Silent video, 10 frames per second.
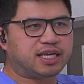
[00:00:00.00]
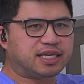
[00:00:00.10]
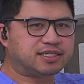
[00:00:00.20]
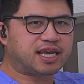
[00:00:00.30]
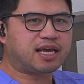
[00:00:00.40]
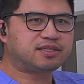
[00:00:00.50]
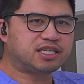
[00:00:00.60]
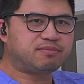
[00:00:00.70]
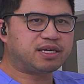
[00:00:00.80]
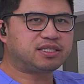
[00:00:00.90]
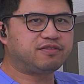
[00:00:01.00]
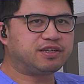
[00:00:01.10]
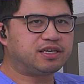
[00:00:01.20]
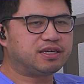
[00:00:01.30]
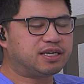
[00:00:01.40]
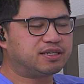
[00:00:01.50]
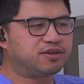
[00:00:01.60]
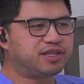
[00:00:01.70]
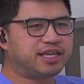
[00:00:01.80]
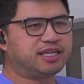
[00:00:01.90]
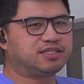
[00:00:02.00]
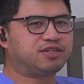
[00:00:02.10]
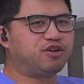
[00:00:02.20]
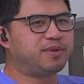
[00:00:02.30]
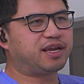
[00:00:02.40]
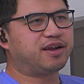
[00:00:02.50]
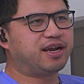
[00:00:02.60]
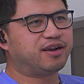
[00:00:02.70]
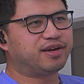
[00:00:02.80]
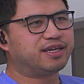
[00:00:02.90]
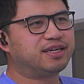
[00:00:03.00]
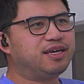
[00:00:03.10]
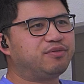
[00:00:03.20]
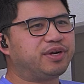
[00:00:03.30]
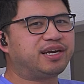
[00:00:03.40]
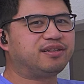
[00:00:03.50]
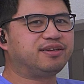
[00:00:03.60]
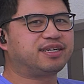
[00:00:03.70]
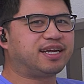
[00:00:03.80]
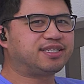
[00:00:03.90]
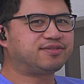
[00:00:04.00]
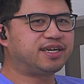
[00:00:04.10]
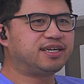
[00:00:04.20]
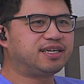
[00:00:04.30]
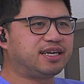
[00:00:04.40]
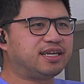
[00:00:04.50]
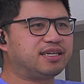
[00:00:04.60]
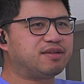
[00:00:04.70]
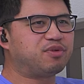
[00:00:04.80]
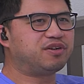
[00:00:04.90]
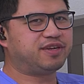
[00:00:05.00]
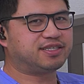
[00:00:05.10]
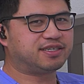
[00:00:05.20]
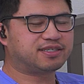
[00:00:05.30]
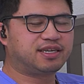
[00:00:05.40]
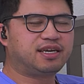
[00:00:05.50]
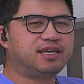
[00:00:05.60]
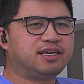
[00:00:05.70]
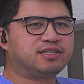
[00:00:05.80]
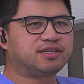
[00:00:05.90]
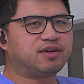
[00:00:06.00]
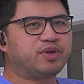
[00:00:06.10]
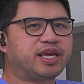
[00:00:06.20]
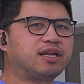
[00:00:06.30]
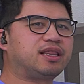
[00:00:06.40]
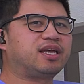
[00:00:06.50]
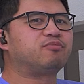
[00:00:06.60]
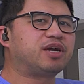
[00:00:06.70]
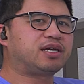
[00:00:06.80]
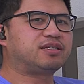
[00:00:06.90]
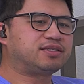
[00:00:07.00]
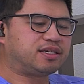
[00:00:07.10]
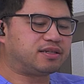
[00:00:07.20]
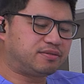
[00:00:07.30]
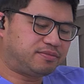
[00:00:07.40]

the exact same activity. And good thing it's combing your hair and we got to look nice, right? And it motivates us so that we get a lot of practice in.